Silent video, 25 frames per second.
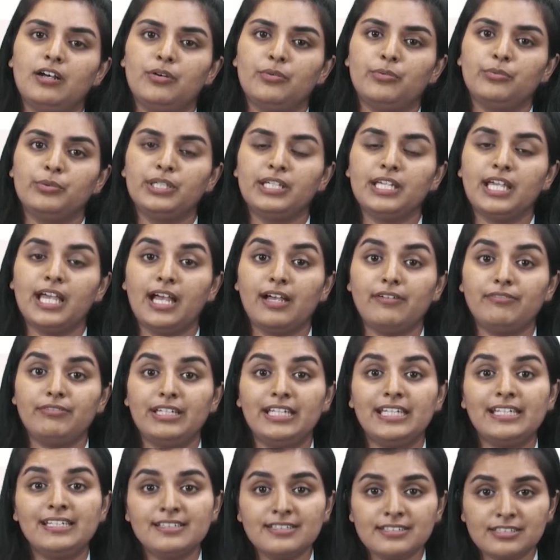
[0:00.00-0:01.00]
we have
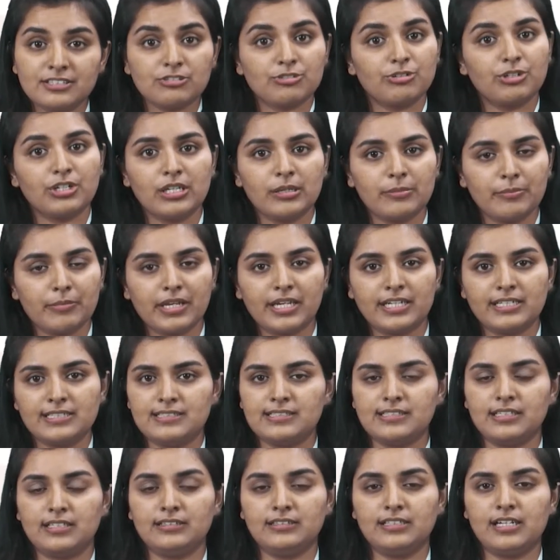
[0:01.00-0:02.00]
in-stream
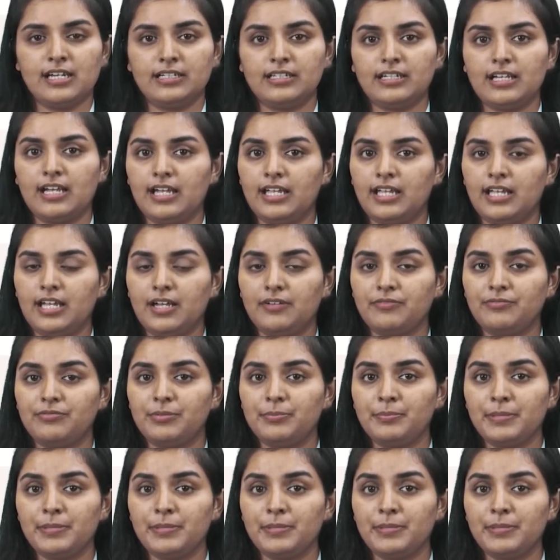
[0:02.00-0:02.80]
ads that I have